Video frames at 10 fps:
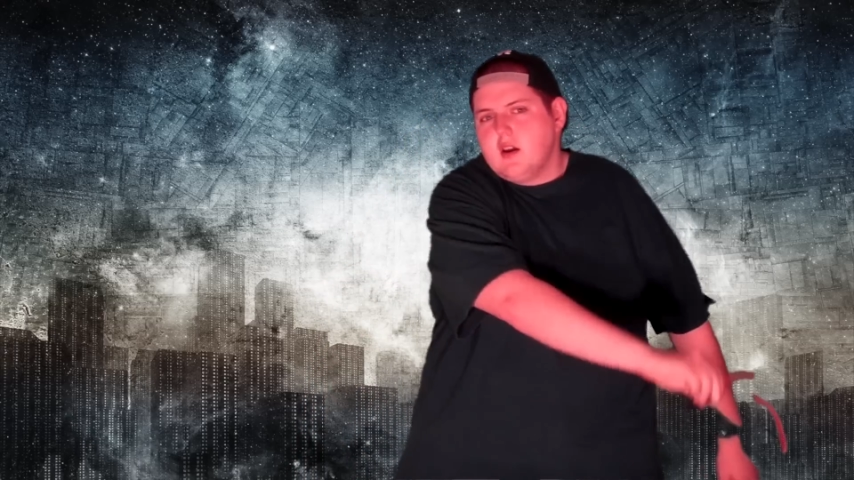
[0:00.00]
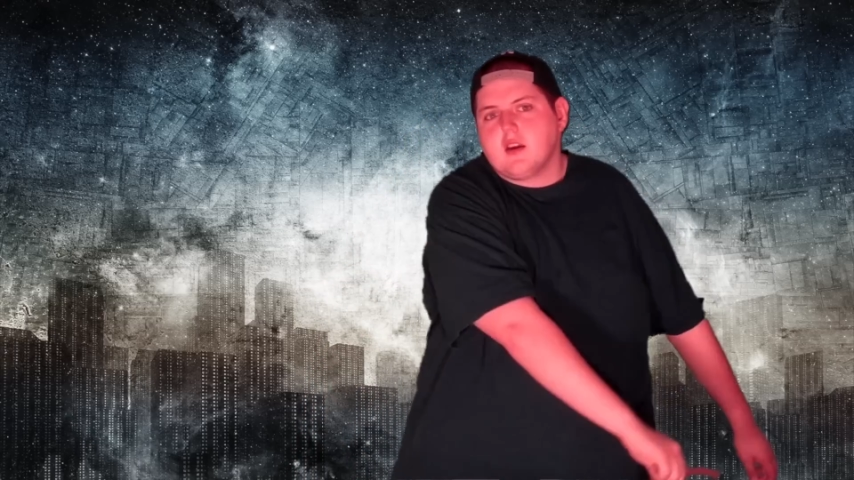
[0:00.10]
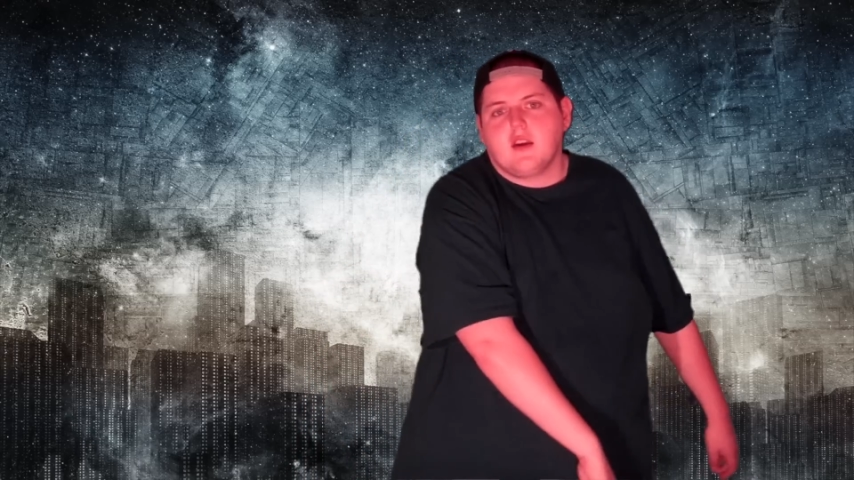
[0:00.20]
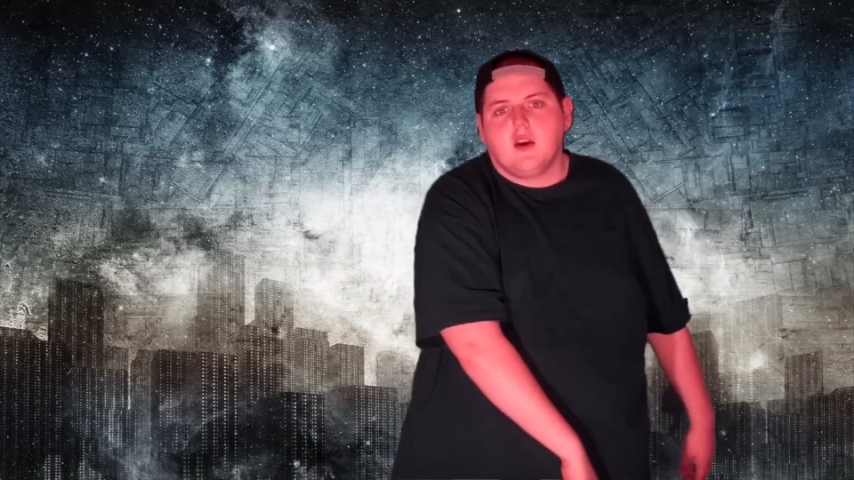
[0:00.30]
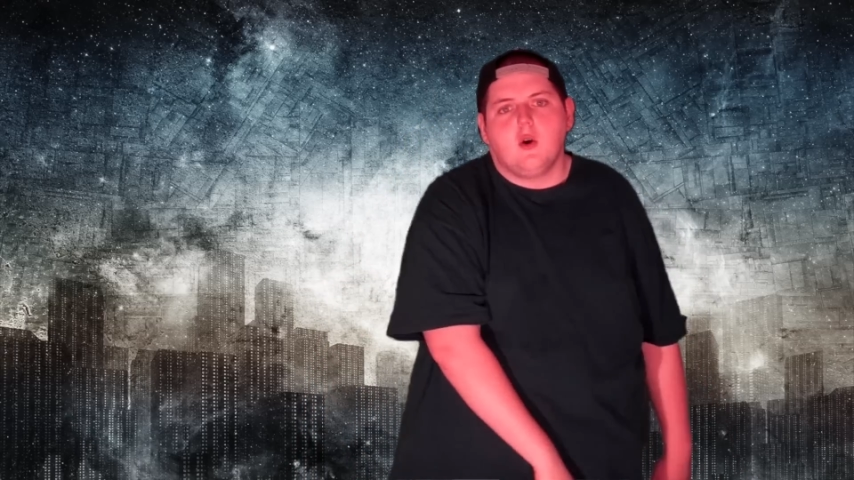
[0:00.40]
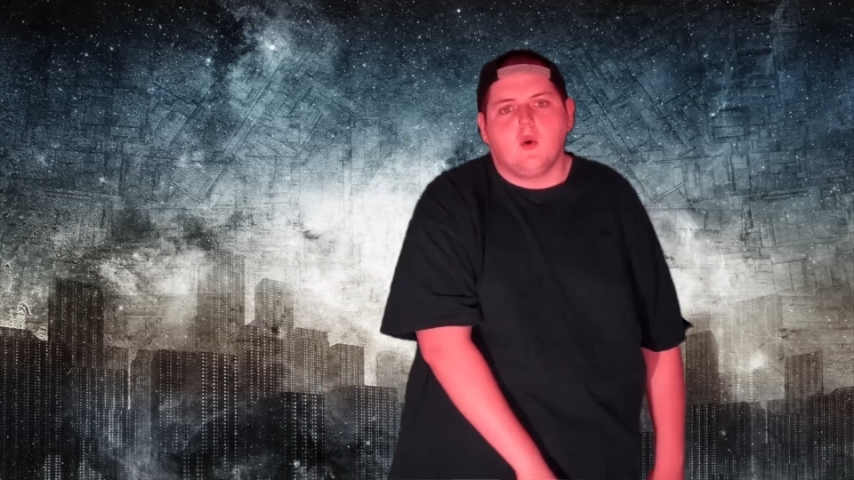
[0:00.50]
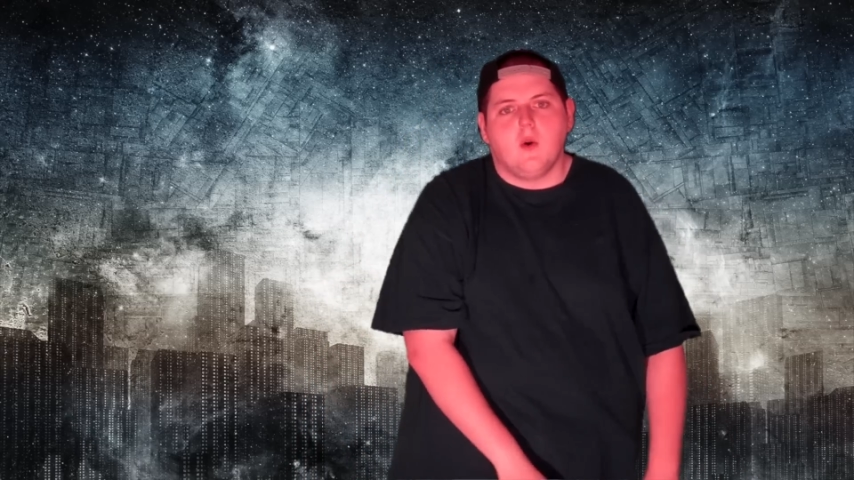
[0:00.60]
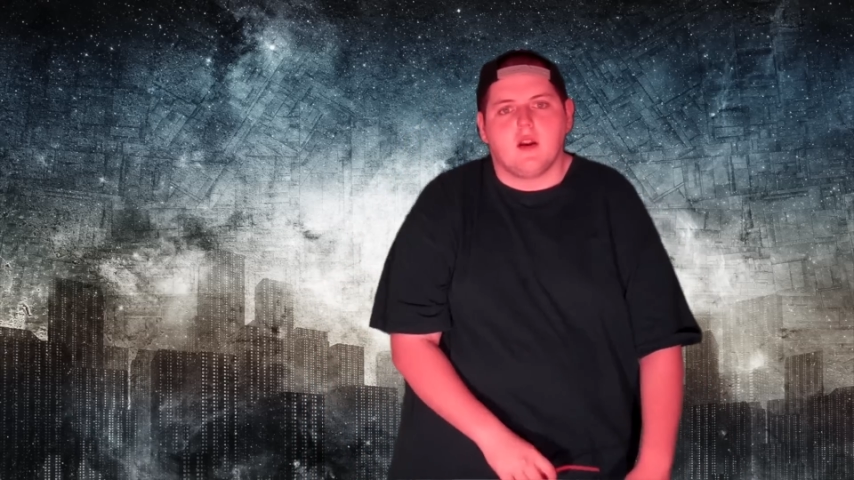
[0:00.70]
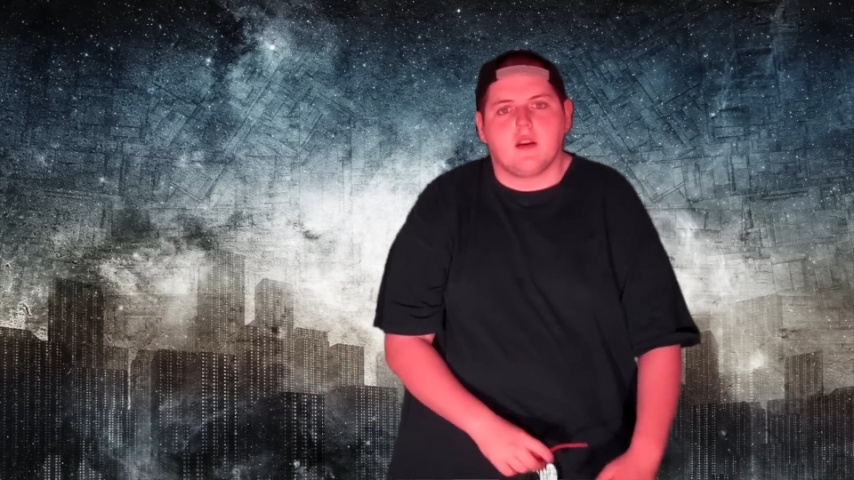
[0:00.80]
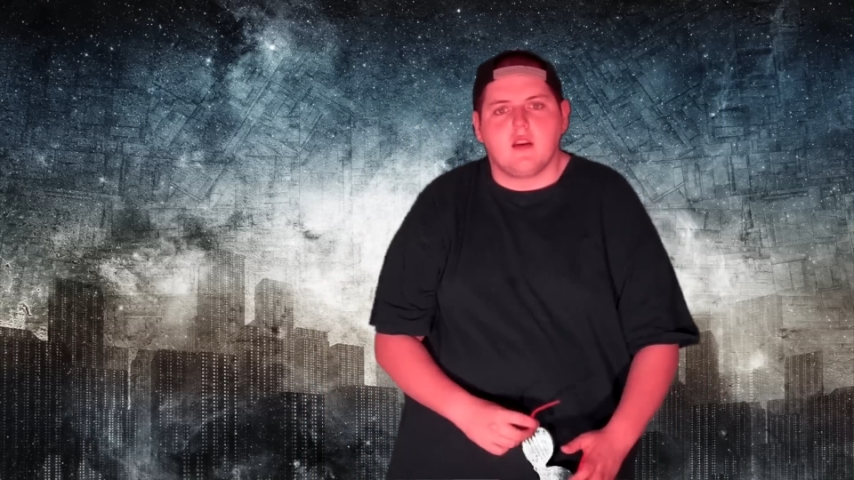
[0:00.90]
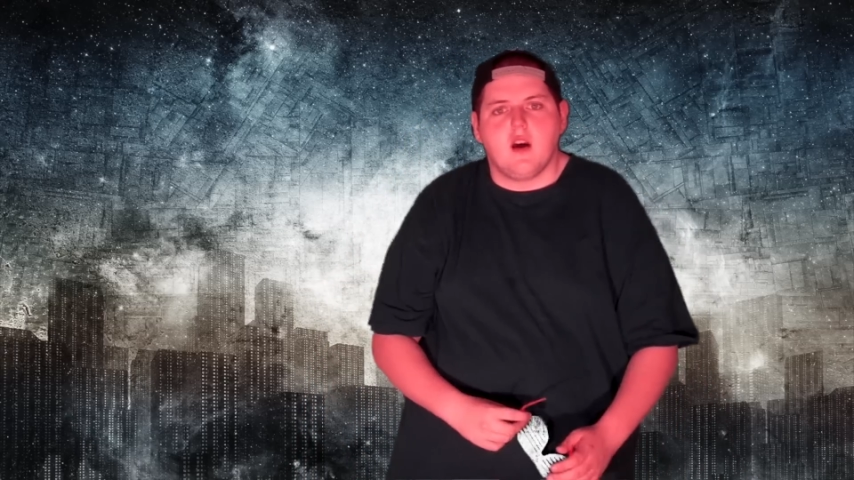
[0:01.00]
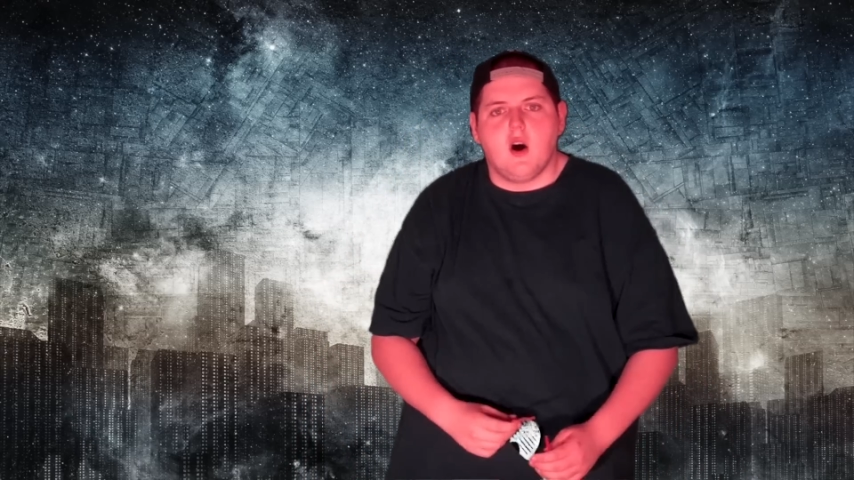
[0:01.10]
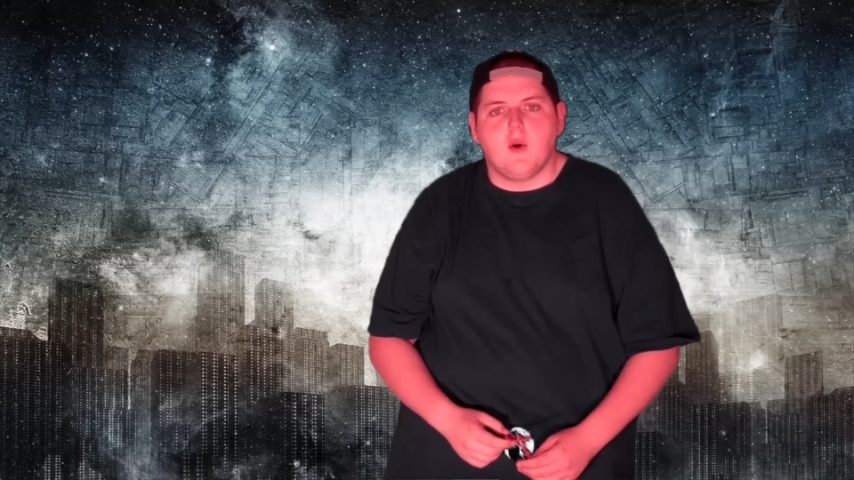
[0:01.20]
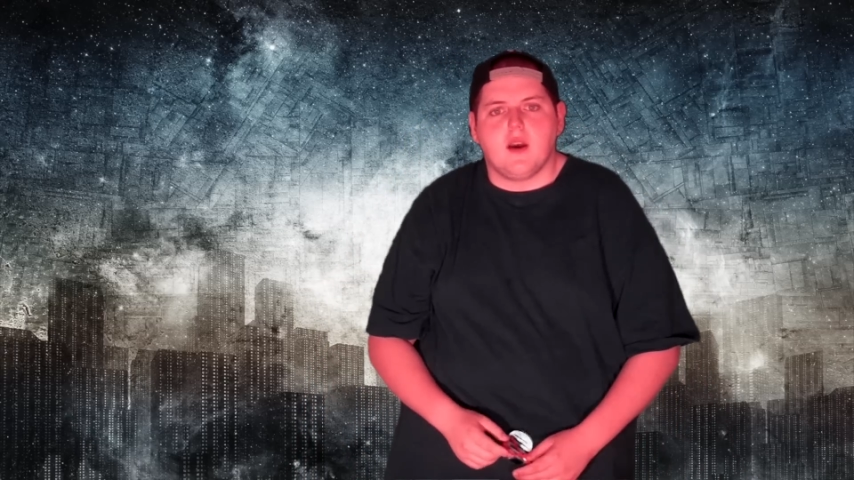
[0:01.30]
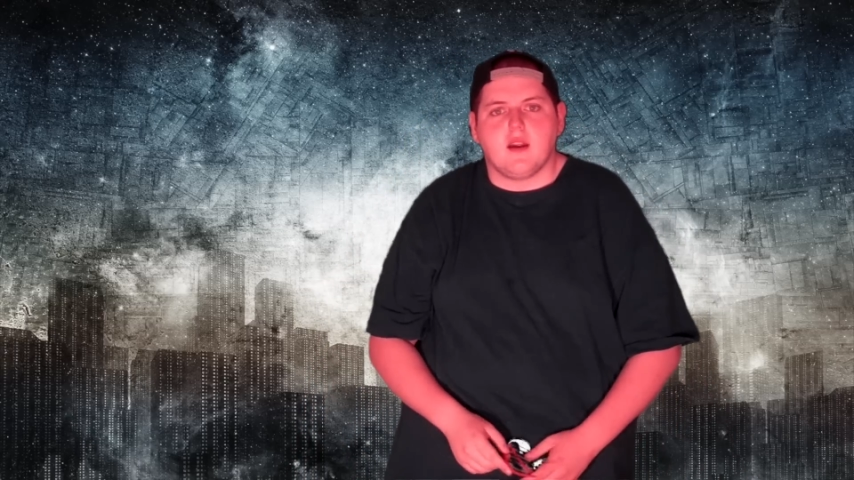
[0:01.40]
You
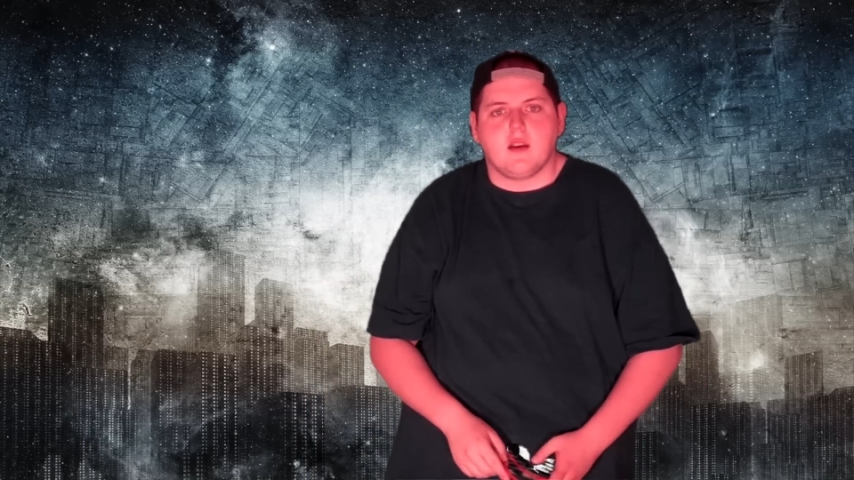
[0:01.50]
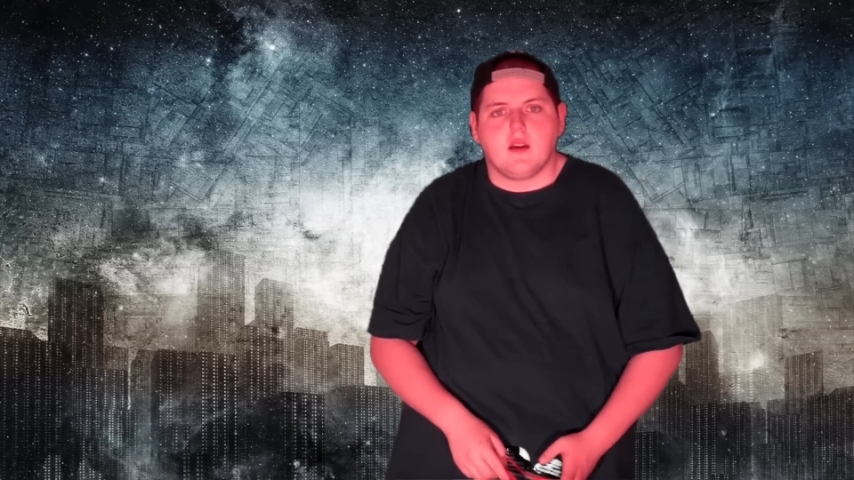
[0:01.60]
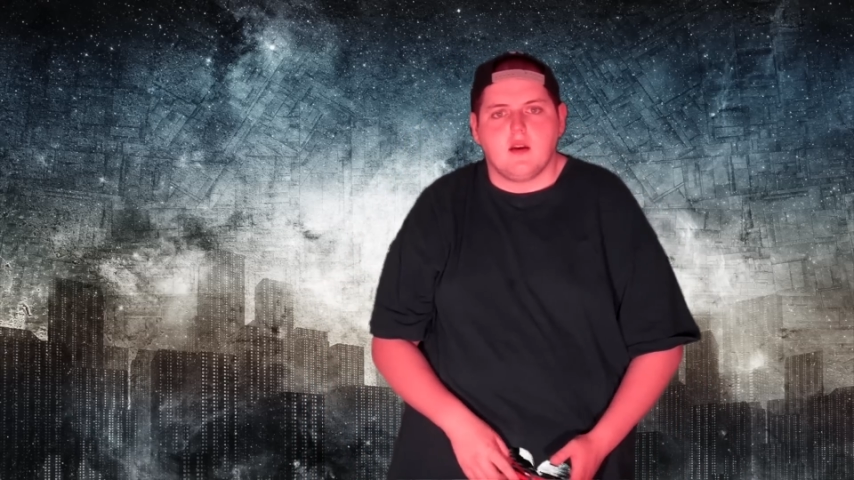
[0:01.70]
know it.